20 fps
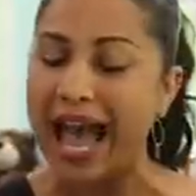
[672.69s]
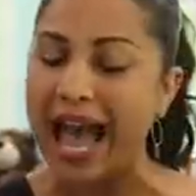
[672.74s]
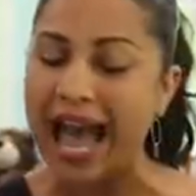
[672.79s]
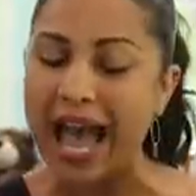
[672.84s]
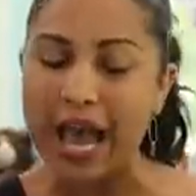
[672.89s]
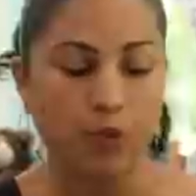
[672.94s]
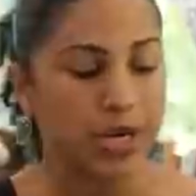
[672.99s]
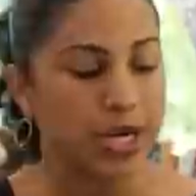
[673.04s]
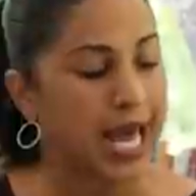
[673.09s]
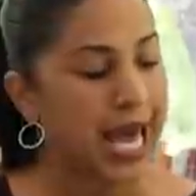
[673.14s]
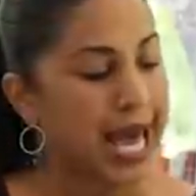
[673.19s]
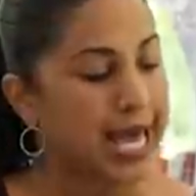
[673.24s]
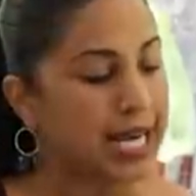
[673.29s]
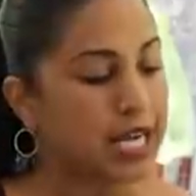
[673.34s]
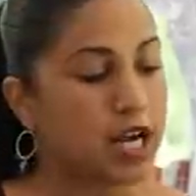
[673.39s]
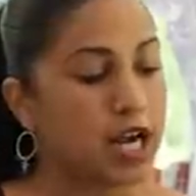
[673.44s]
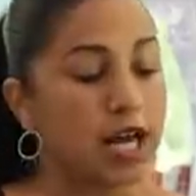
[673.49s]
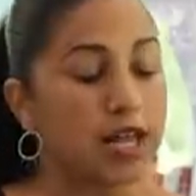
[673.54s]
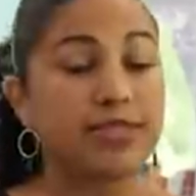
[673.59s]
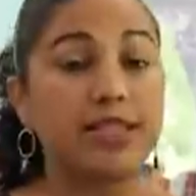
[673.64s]
I went ahead
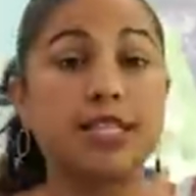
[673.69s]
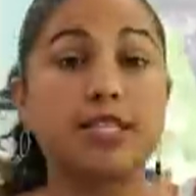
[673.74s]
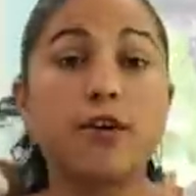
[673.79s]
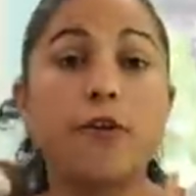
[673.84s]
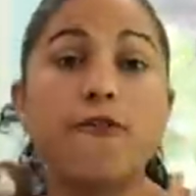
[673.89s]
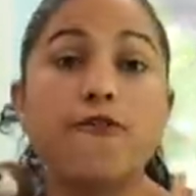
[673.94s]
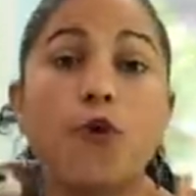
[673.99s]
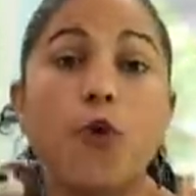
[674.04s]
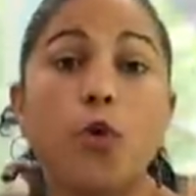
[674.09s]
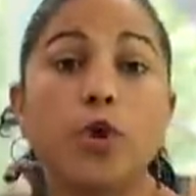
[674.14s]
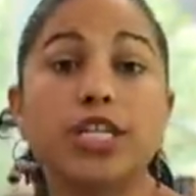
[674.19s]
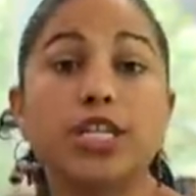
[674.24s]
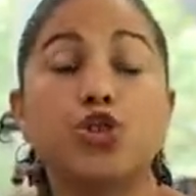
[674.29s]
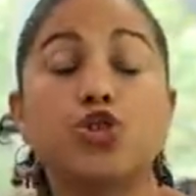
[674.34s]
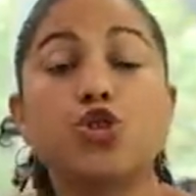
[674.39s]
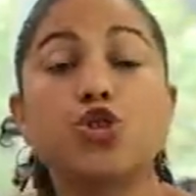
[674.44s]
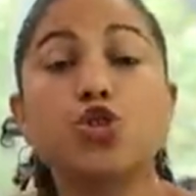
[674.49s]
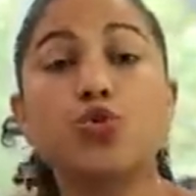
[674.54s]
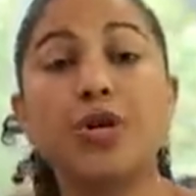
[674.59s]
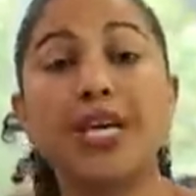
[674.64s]
and cut this
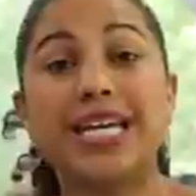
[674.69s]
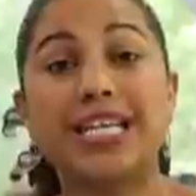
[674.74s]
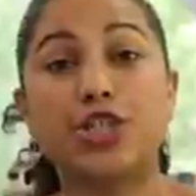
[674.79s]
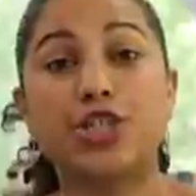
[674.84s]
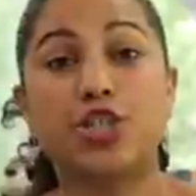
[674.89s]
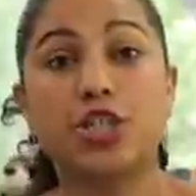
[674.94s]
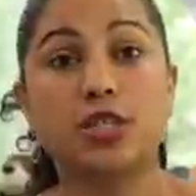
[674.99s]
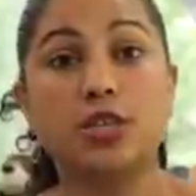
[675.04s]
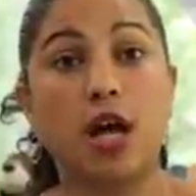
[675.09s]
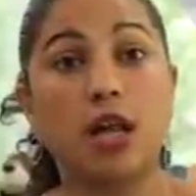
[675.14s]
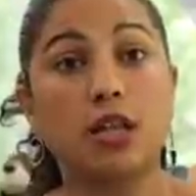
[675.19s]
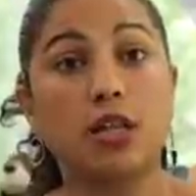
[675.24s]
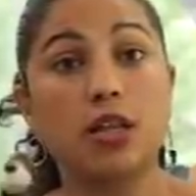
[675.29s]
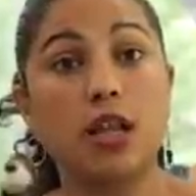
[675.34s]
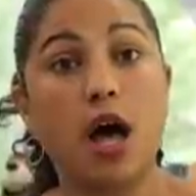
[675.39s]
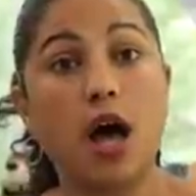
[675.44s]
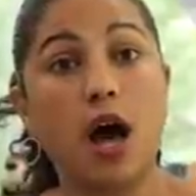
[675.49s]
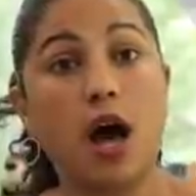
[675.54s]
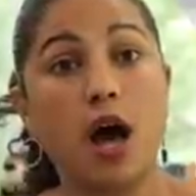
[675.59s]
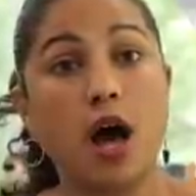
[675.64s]
42 inches
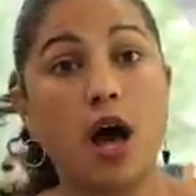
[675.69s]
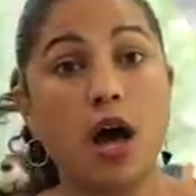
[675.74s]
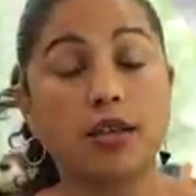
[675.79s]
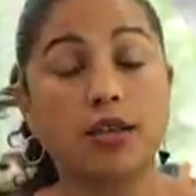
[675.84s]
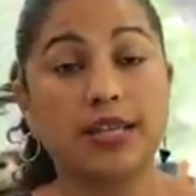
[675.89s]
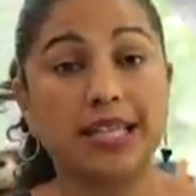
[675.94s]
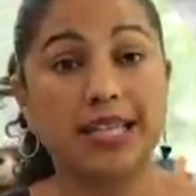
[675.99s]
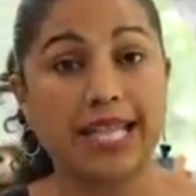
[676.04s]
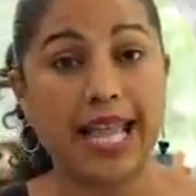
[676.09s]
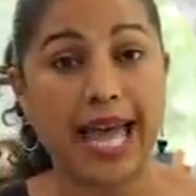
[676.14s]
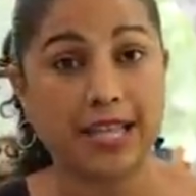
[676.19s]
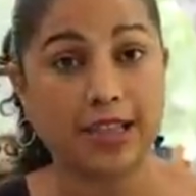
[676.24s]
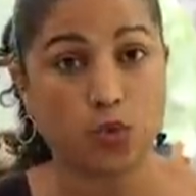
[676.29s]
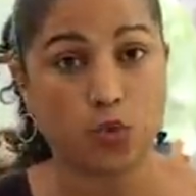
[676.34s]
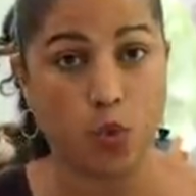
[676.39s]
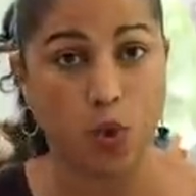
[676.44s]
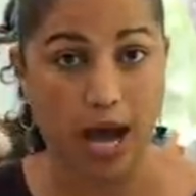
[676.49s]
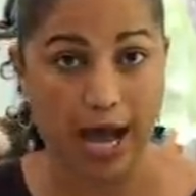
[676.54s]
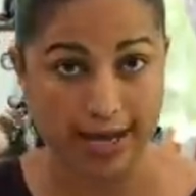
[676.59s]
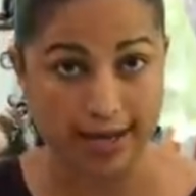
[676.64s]
along the
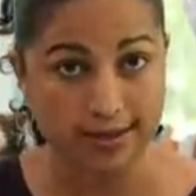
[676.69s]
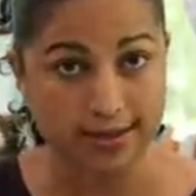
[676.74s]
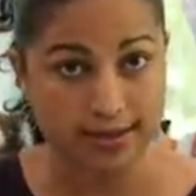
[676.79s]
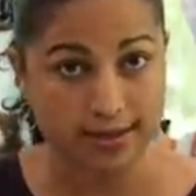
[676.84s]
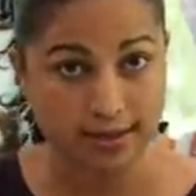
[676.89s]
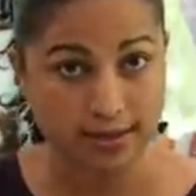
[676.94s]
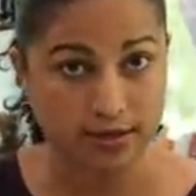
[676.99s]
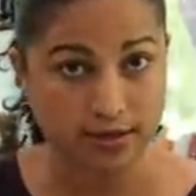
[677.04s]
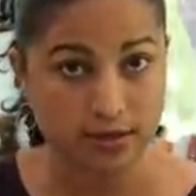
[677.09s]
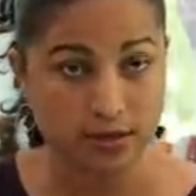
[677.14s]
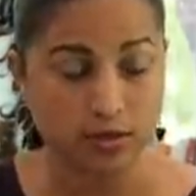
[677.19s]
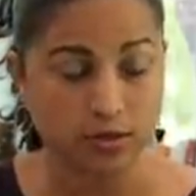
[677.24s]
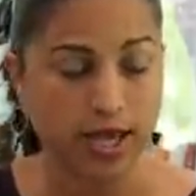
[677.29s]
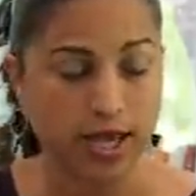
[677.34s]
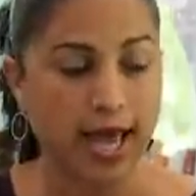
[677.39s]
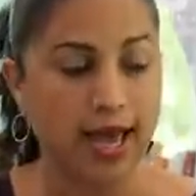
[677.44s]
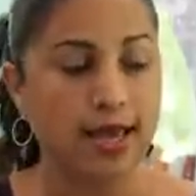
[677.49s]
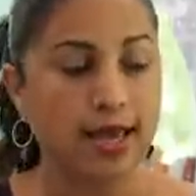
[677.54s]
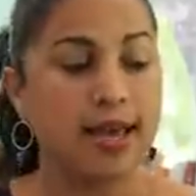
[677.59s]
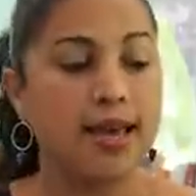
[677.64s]
lengthwise
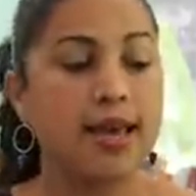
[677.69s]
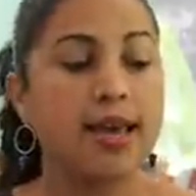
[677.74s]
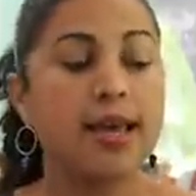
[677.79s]
okay?